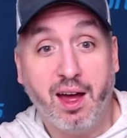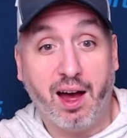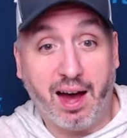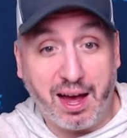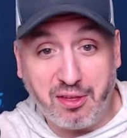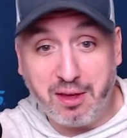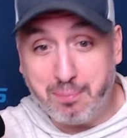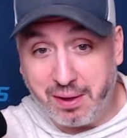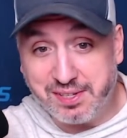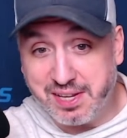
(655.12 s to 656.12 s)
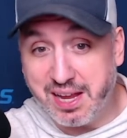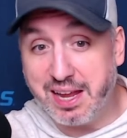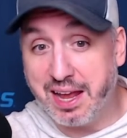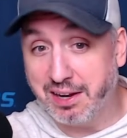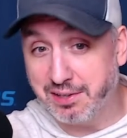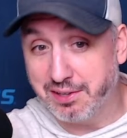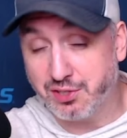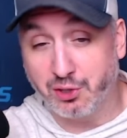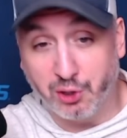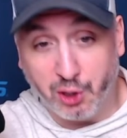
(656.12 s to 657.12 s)
I think Penn State in a
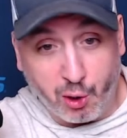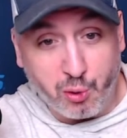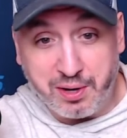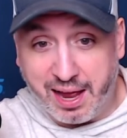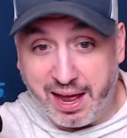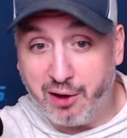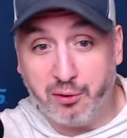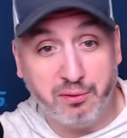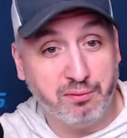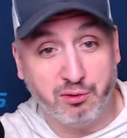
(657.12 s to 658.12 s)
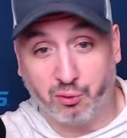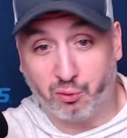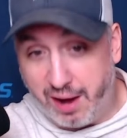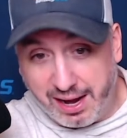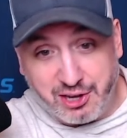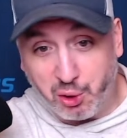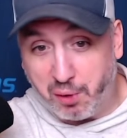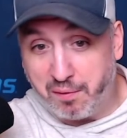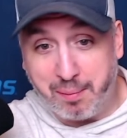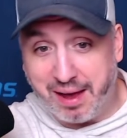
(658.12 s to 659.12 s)
slow down grinder
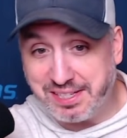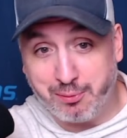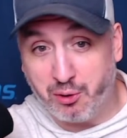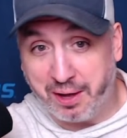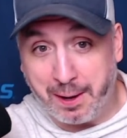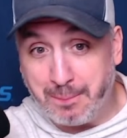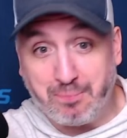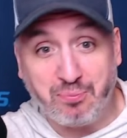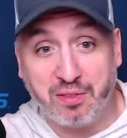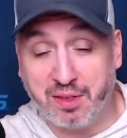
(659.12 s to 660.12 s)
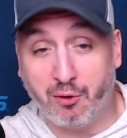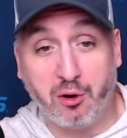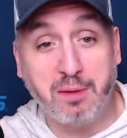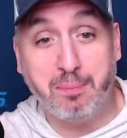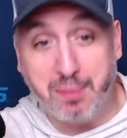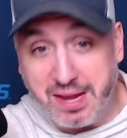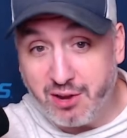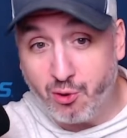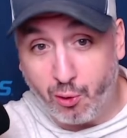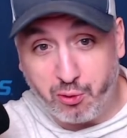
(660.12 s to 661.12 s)
of a basketball game. They've already
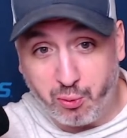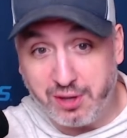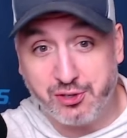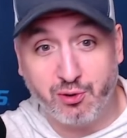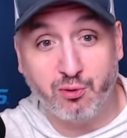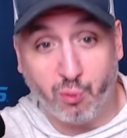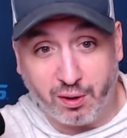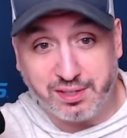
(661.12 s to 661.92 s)
beaten Northwestern once